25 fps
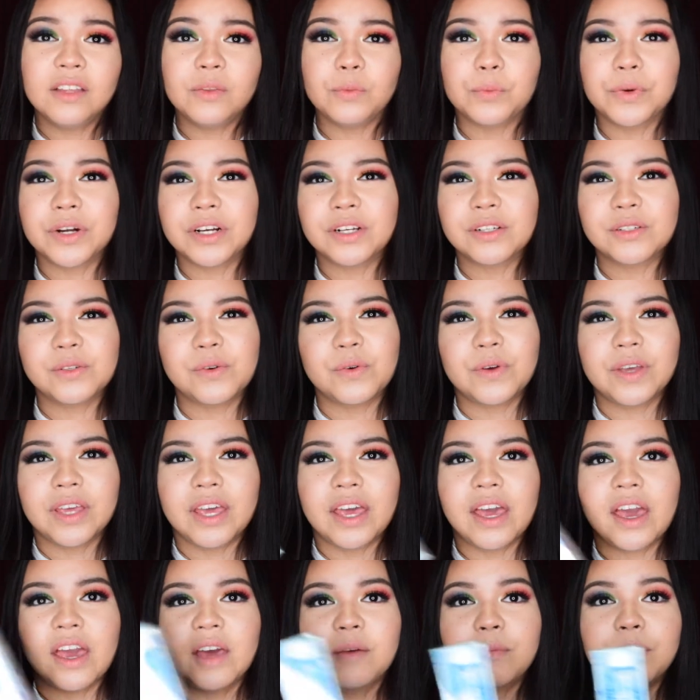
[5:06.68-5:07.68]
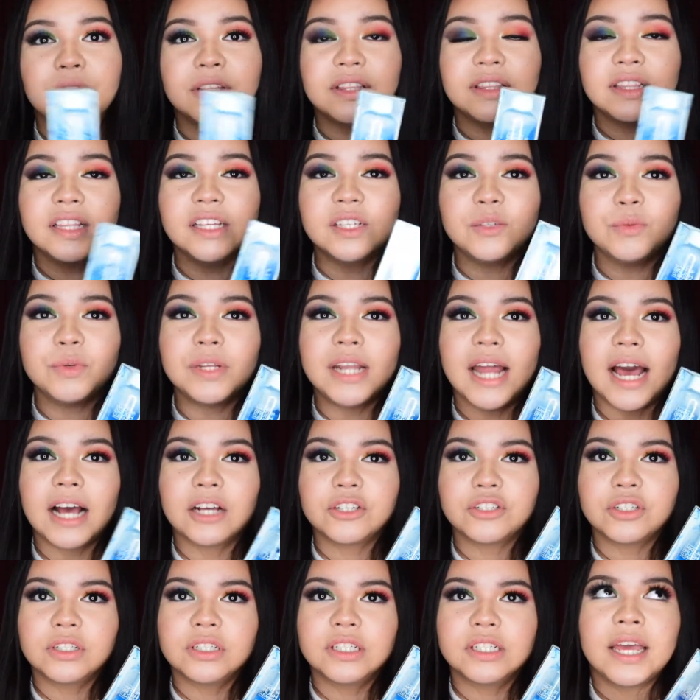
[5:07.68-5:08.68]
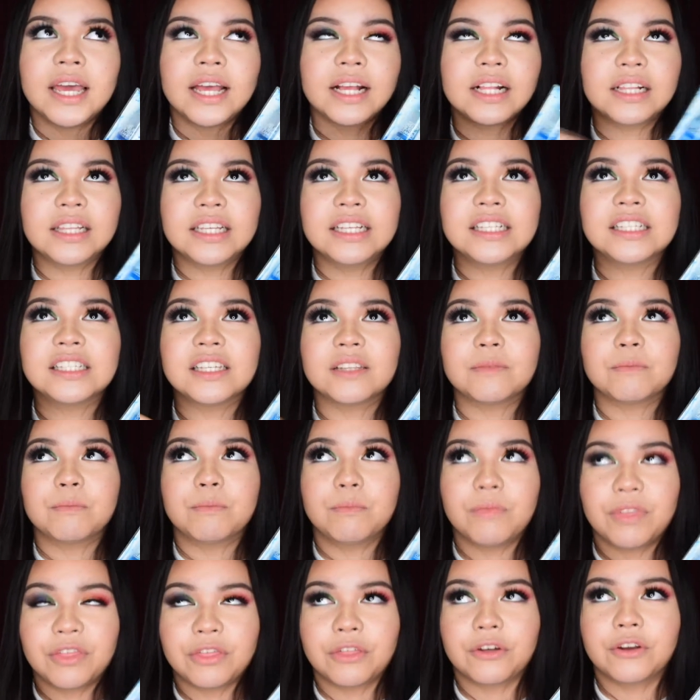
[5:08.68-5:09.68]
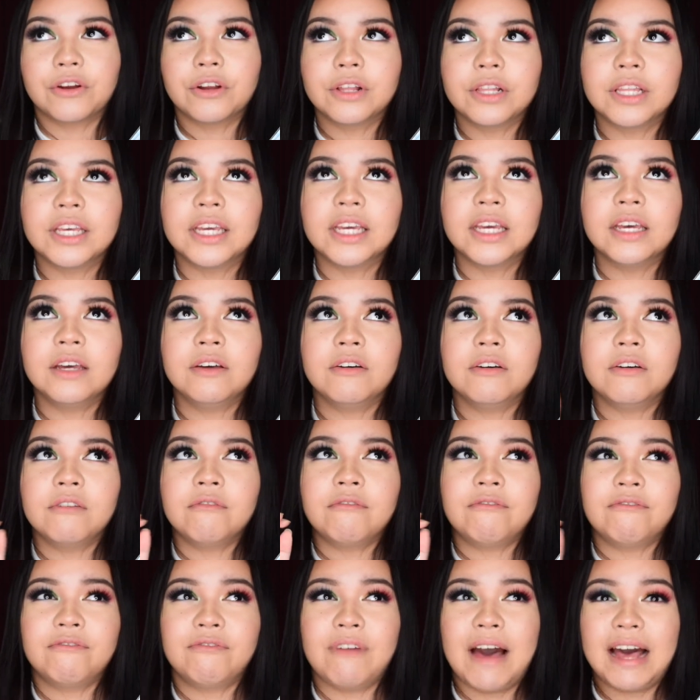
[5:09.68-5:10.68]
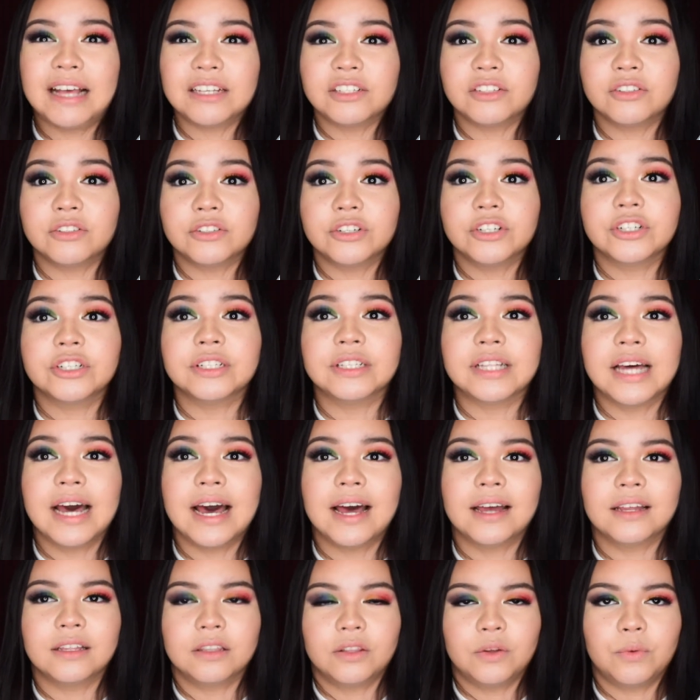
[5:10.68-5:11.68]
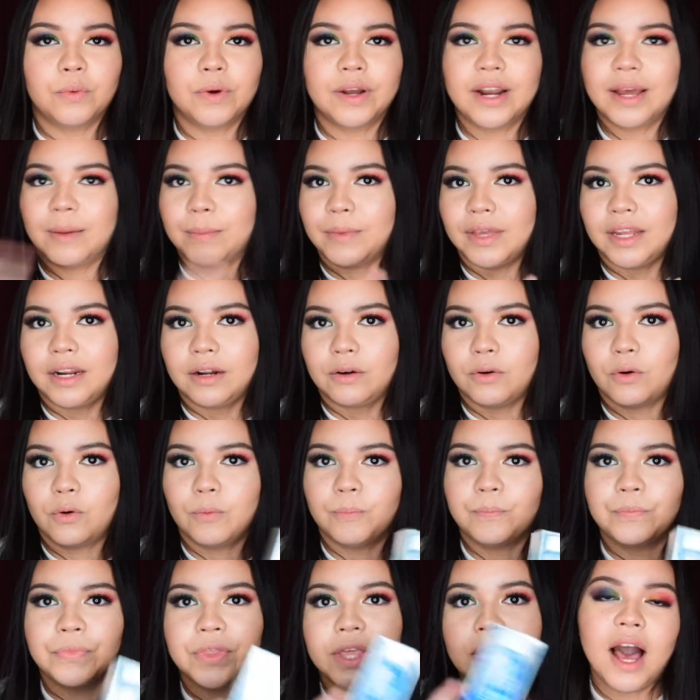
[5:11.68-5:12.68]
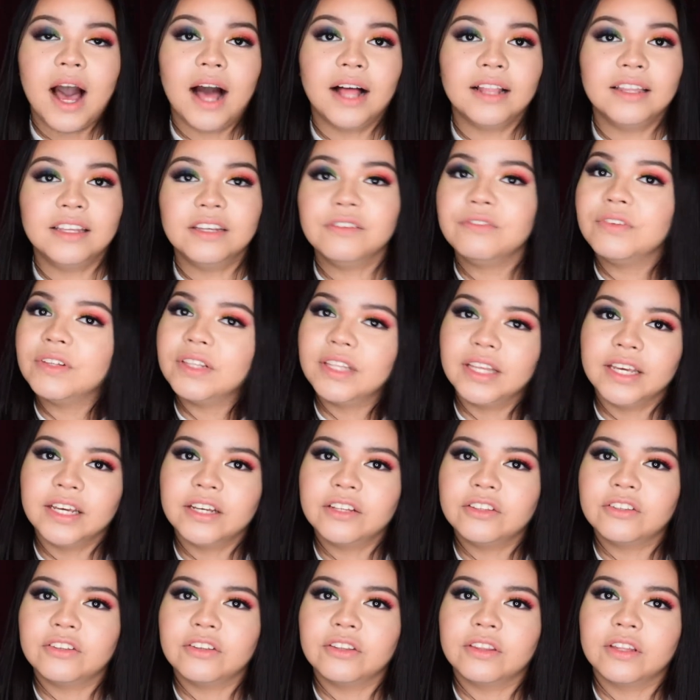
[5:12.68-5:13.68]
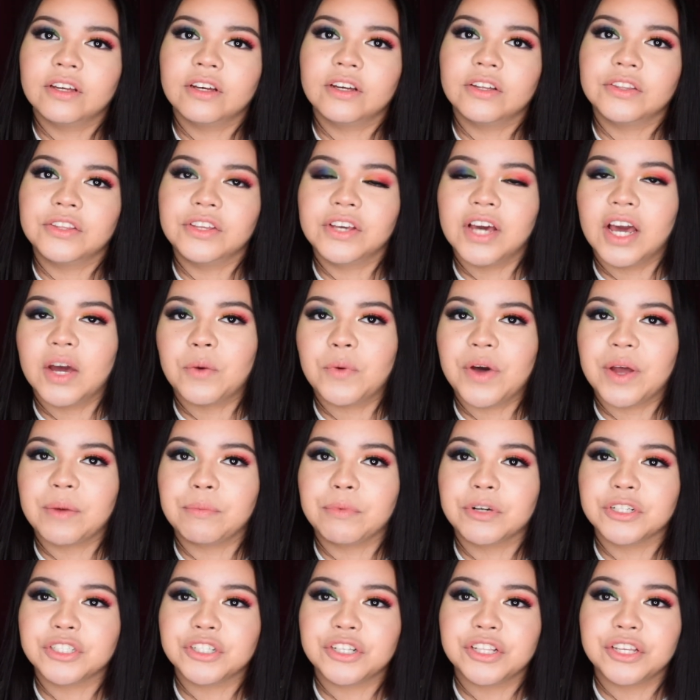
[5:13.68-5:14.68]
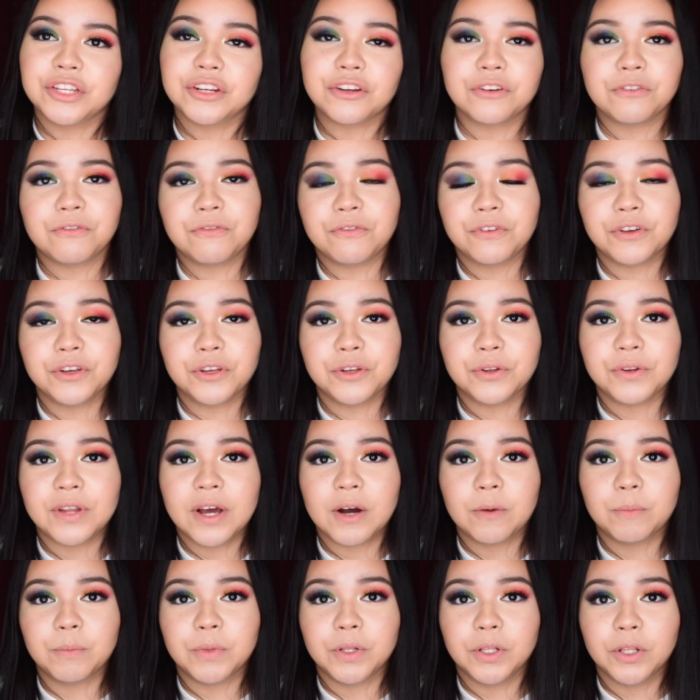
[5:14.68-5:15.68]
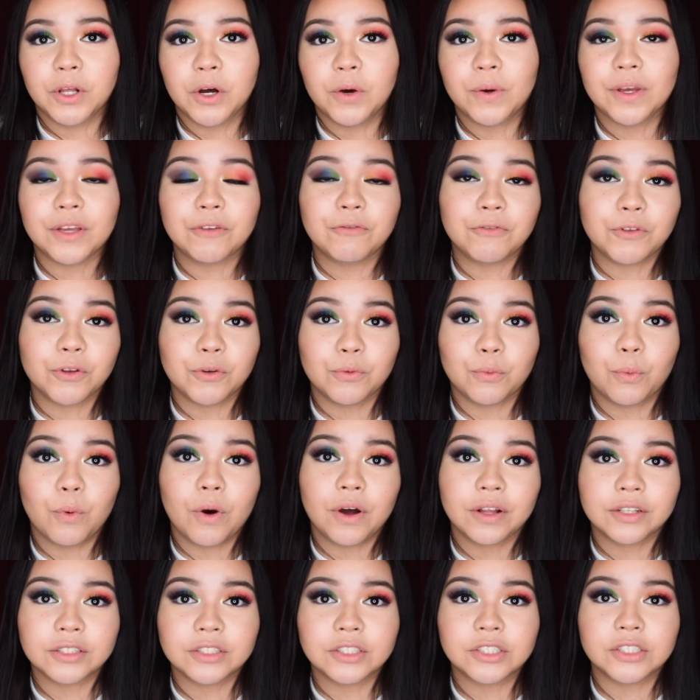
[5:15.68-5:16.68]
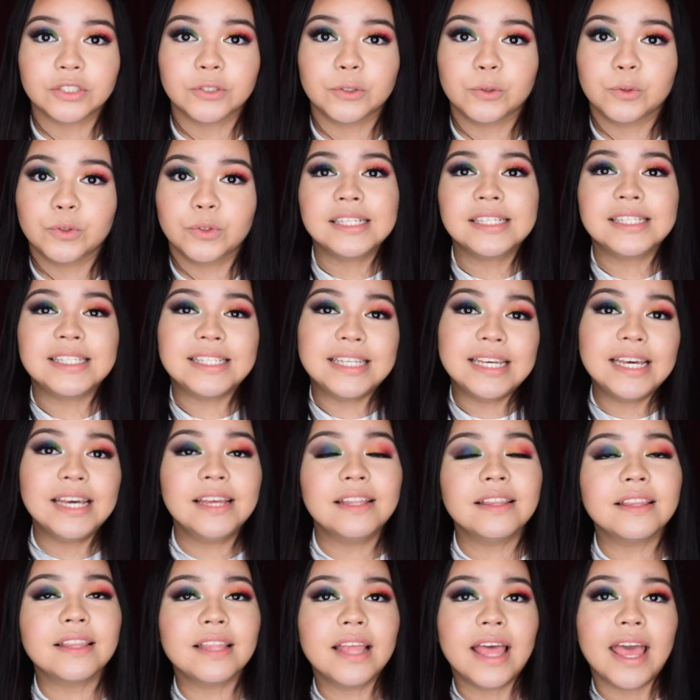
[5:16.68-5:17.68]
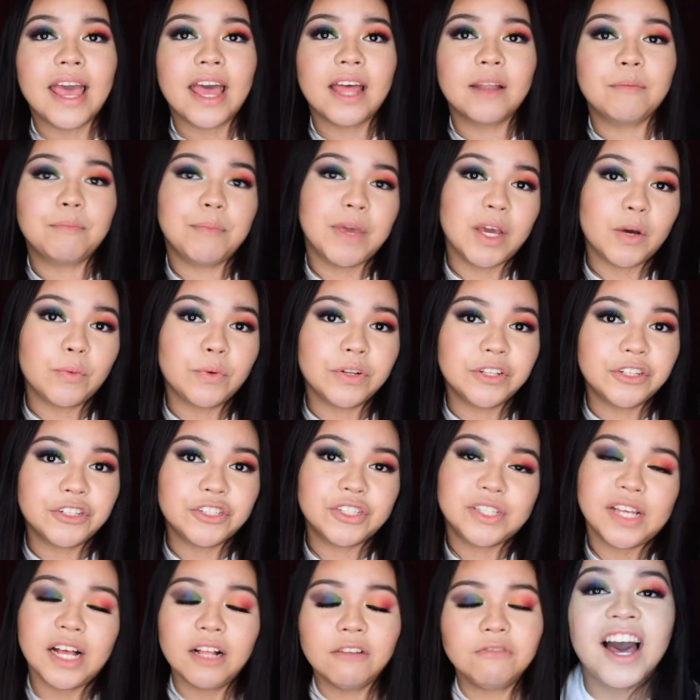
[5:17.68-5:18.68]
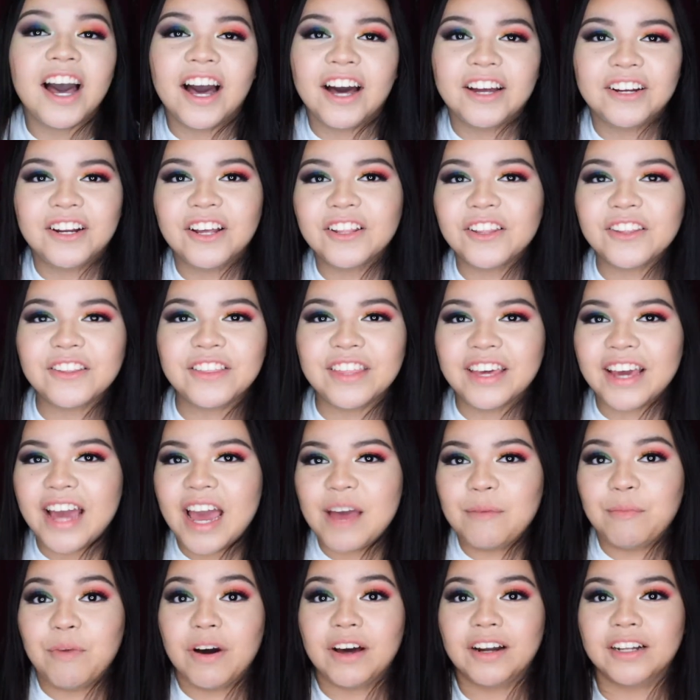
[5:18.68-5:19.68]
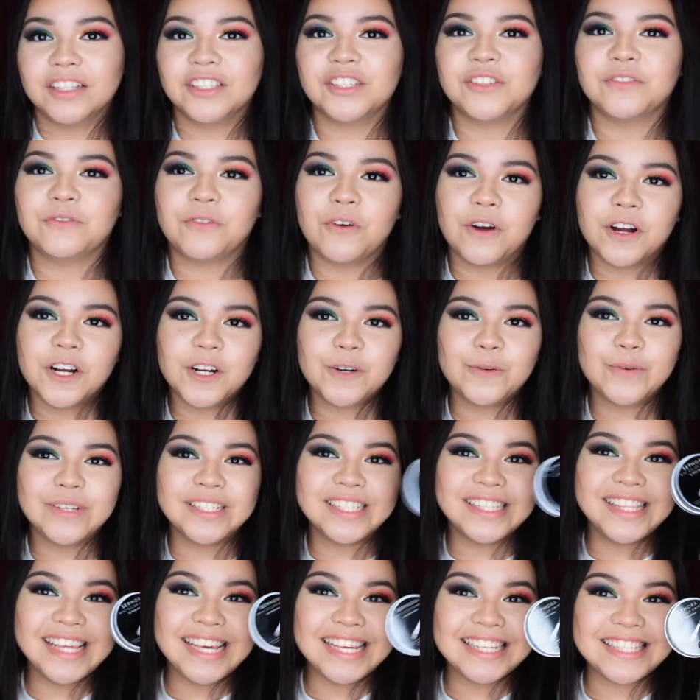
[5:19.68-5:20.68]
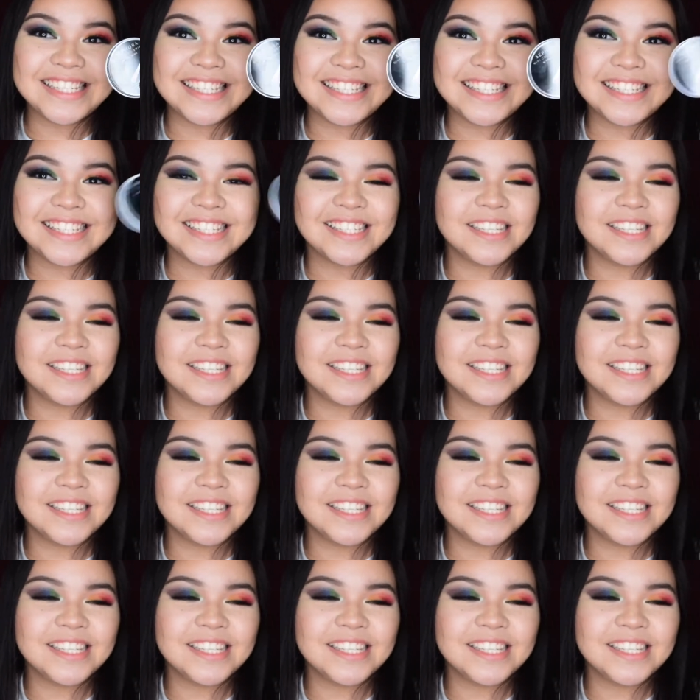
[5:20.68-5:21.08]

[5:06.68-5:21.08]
it works okay, but this one actually, it cleans it thoroughly faster than the one I made at home. I'll leave a link to the DIY brush cleaner for you down below if you want to see it and make one yourself. Another thing I bought at Sephora was this.